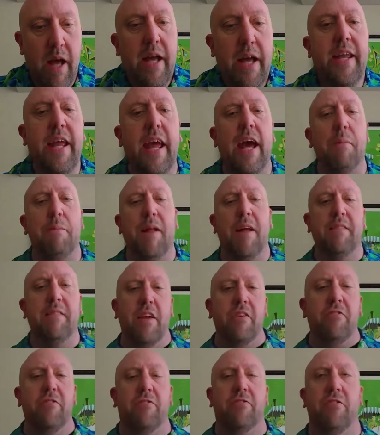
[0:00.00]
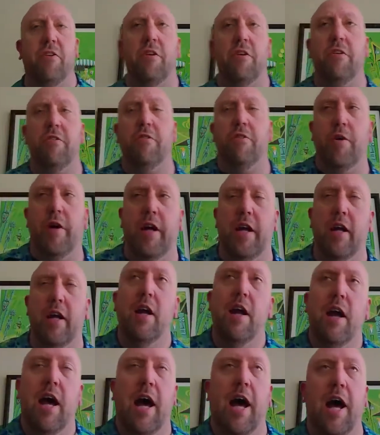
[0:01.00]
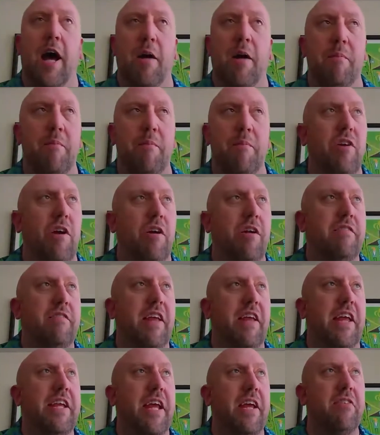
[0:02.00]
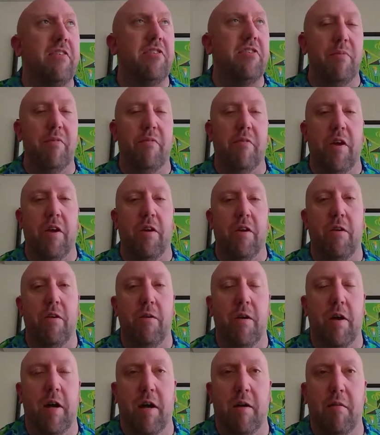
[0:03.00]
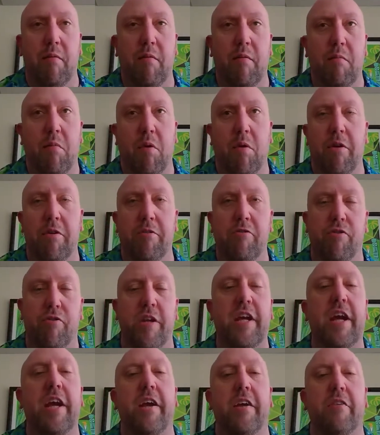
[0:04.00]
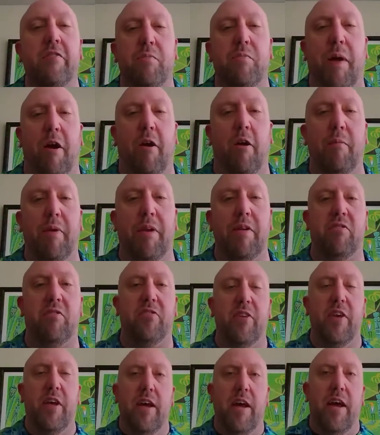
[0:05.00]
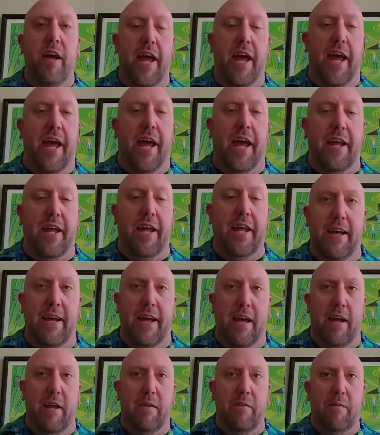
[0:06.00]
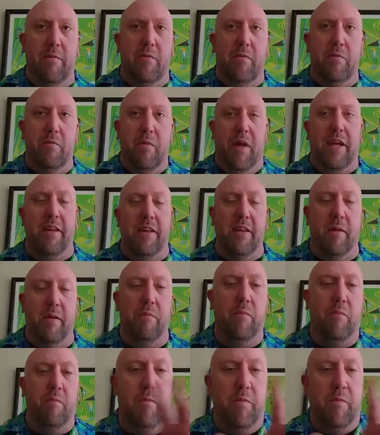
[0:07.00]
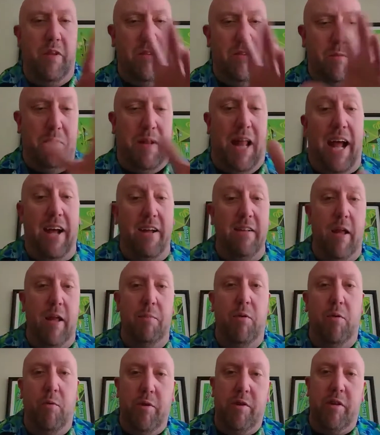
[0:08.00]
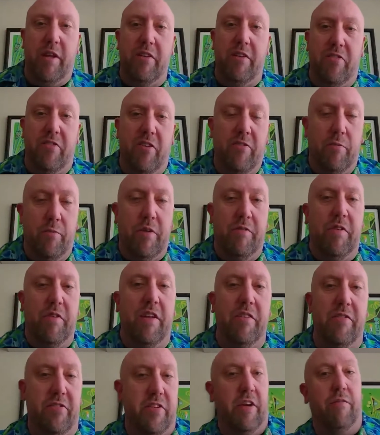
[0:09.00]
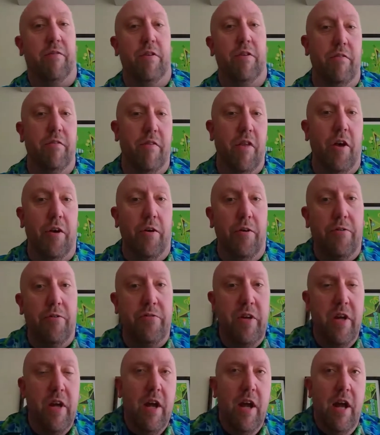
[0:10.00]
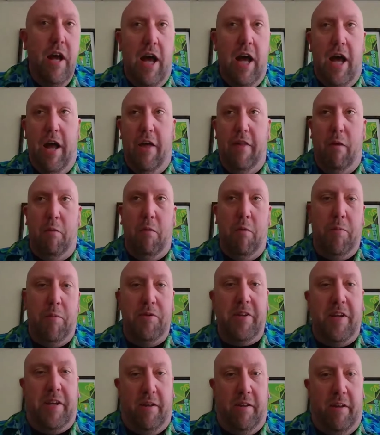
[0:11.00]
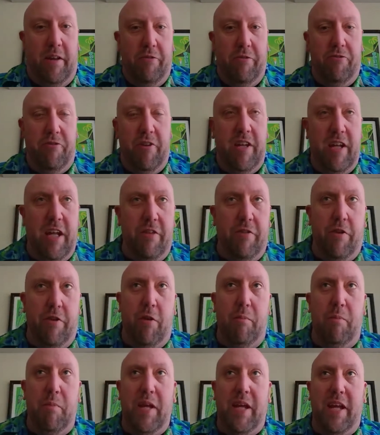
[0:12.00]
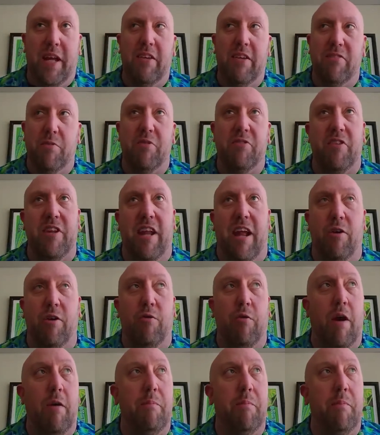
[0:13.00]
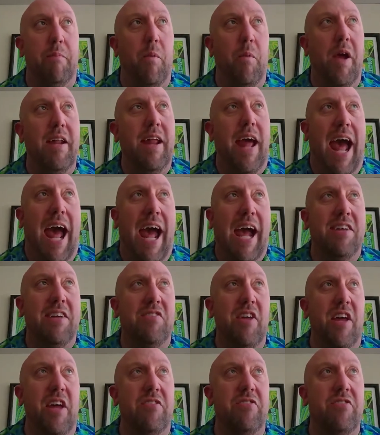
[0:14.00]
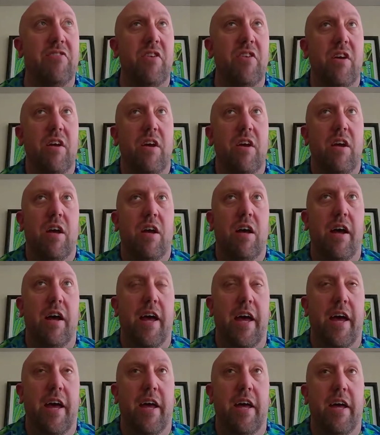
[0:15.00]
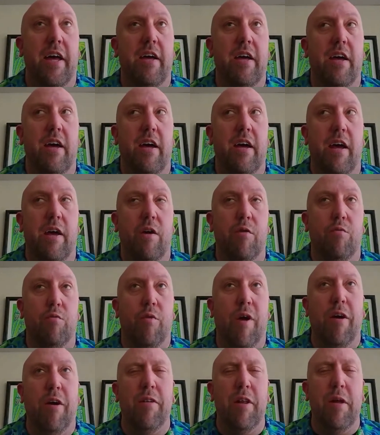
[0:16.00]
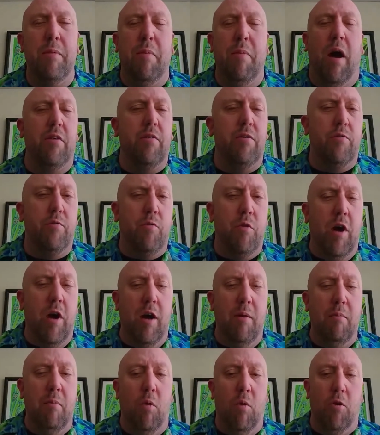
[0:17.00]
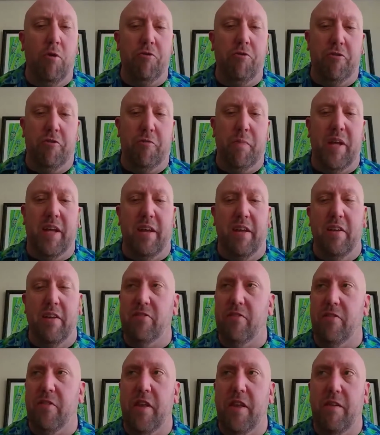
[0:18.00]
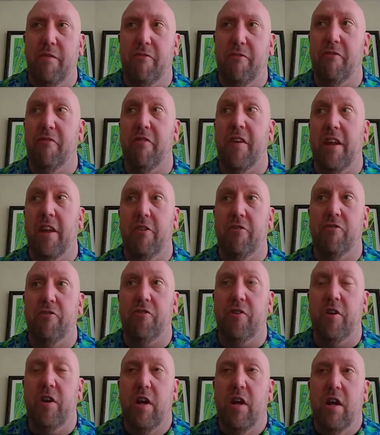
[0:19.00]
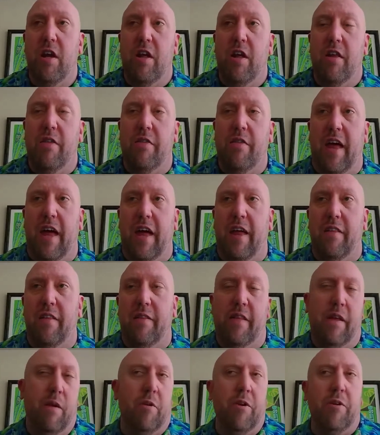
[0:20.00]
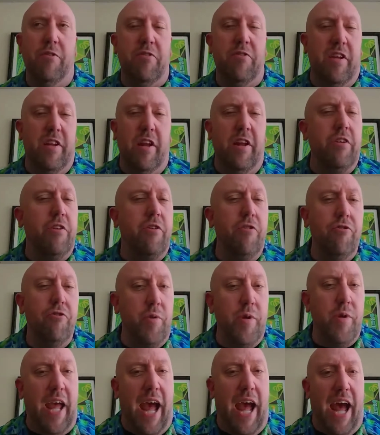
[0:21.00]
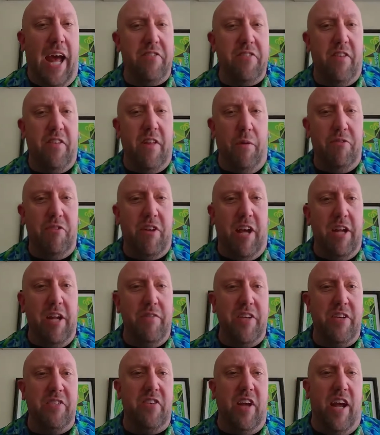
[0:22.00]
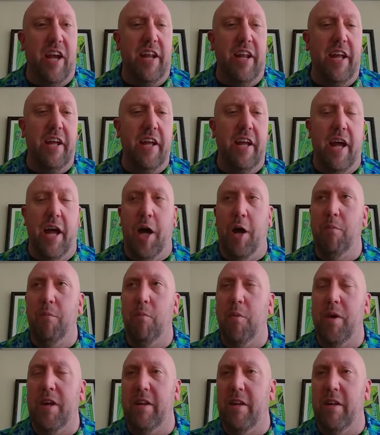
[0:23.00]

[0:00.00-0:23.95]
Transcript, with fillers: yeah, Plantation started doing um, started taking some of their uh, more intriguing experiments and uh, making them these black label releases, and we've done several of those uh, that were particularly interesting, either because it was a great way to access a a rarely bottled rum, or just because the finish that they were using an unusual cask that was kind of exciting. Um, we